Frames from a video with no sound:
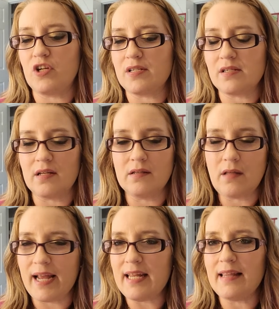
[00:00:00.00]
just
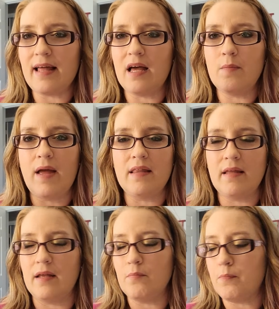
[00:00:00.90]
lighting them
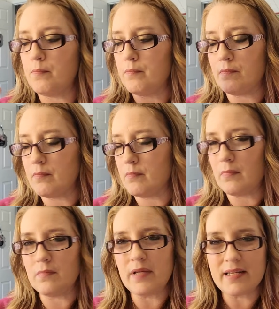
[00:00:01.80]
and then
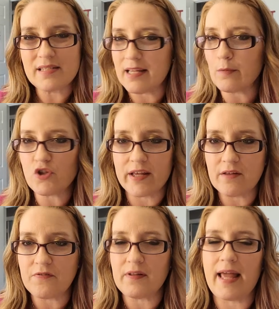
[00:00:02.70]

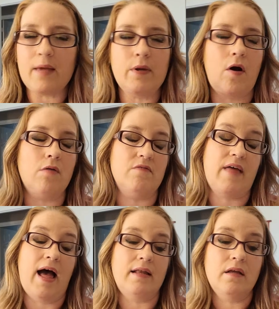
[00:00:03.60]
extinguishing the flame and all
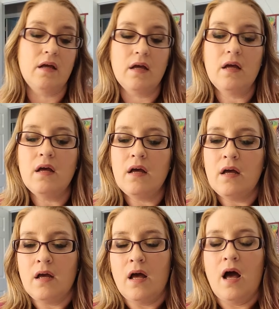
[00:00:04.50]
of that.
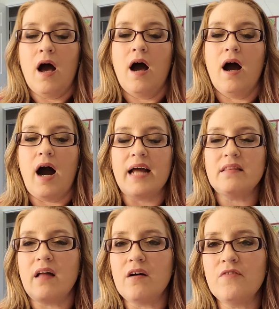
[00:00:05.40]

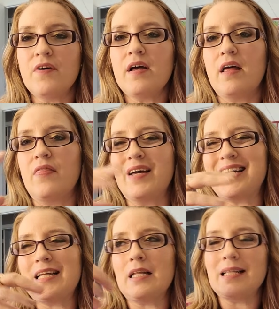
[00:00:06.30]
I love
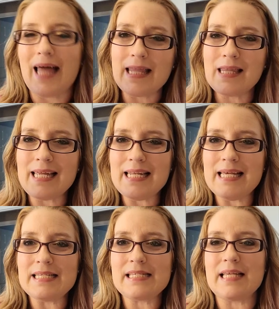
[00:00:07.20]
the
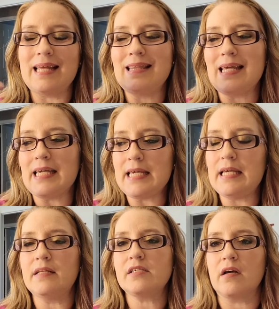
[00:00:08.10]
cleanliness and the
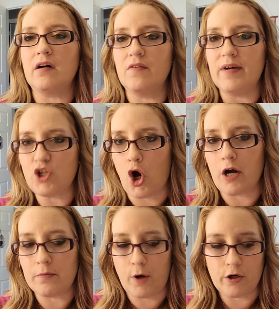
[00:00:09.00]
ease of a
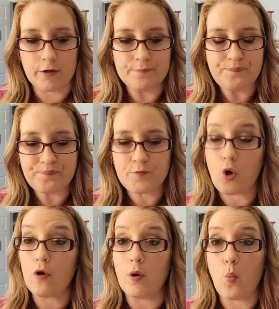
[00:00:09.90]
tart burner
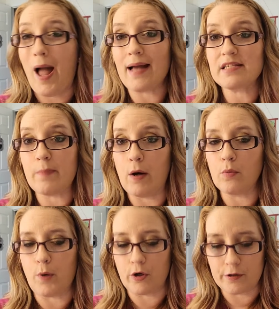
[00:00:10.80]
or a wax
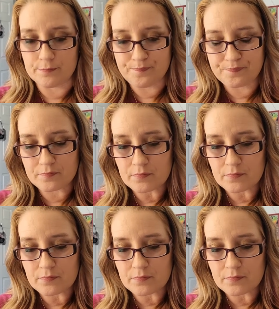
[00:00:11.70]
melt burner.